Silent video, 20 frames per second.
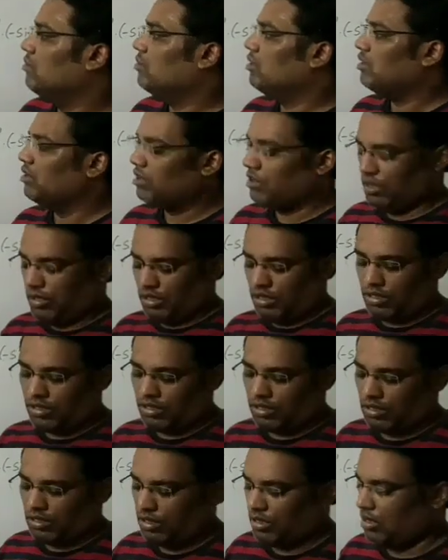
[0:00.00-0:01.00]
This is
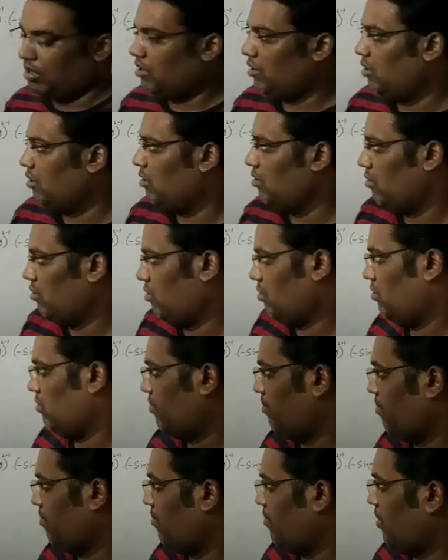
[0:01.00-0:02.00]
the
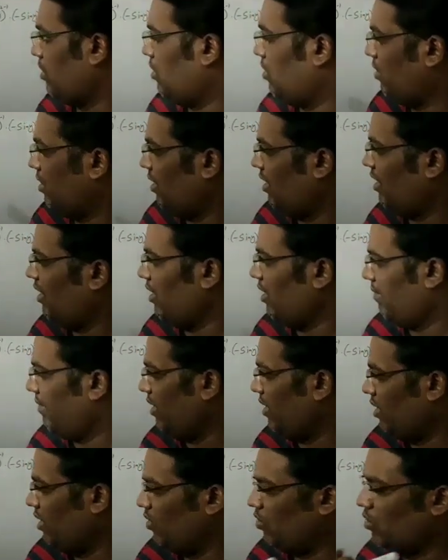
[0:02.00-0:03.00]
area where
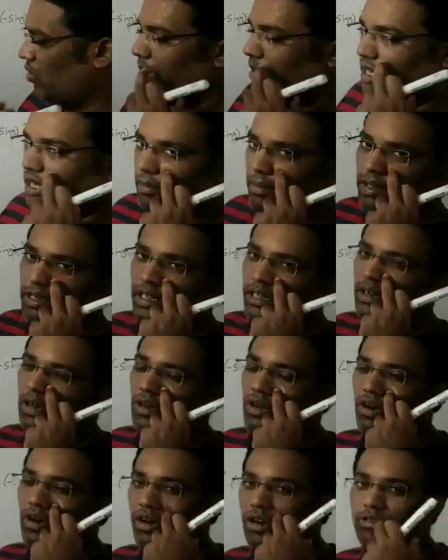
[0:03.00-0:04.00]
you'll be committing a
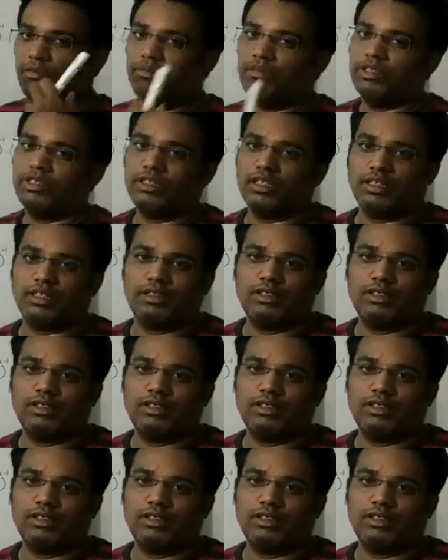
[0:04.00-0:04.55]
lot of mistakes.